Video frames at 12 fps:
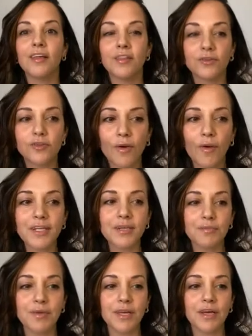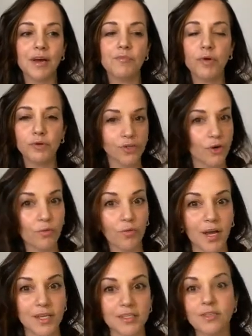There's going to be emotional
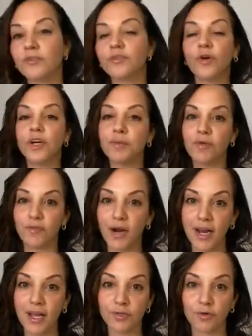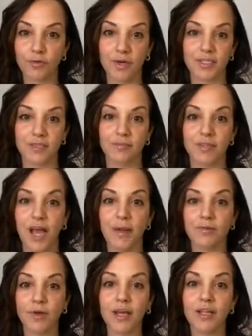risk. There's going to be financial risk
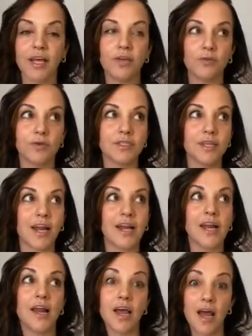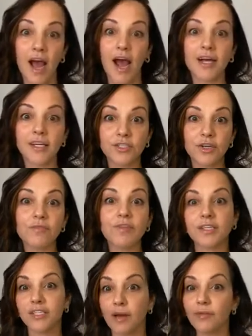sometimes, right? Like you deciding, I deserve
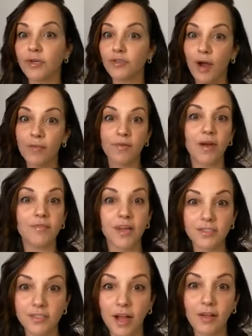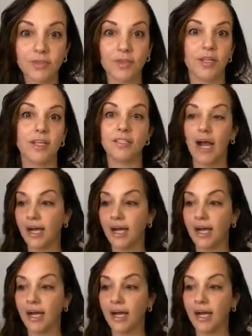this. I'm going to drop $5,000 on this.